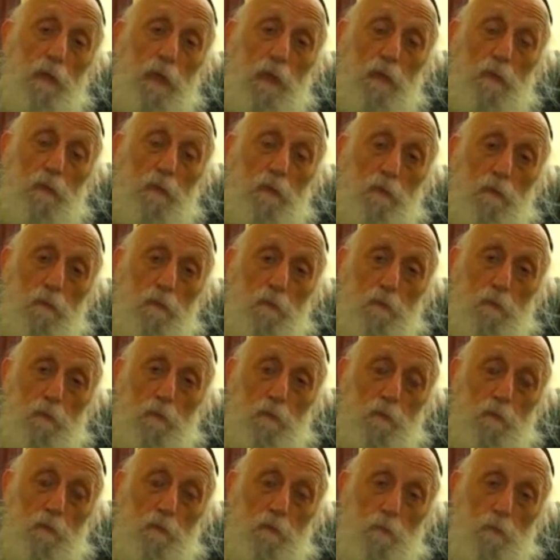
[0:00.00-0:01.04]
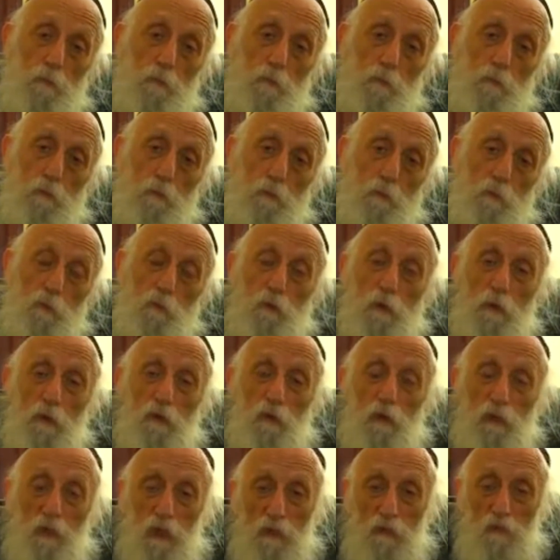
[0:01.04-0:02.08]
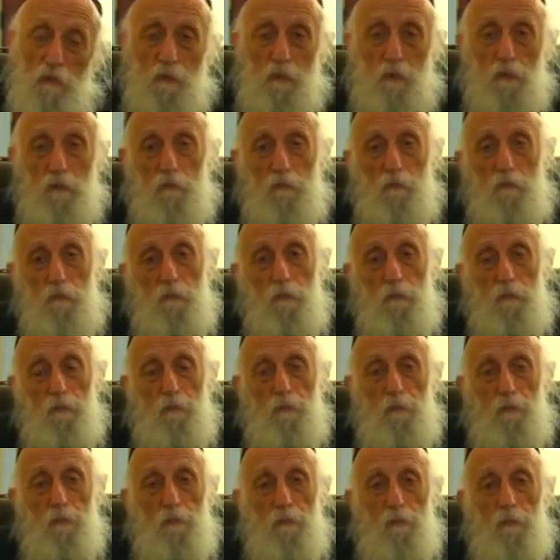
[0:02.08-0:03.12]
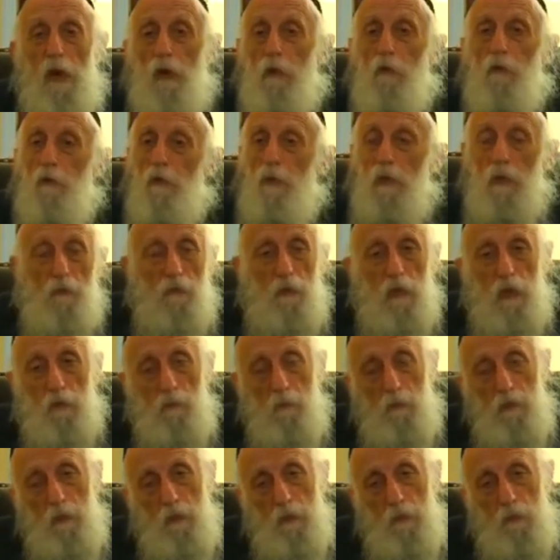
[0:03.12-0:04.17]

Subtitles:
I was very sensitive. I could not tolerate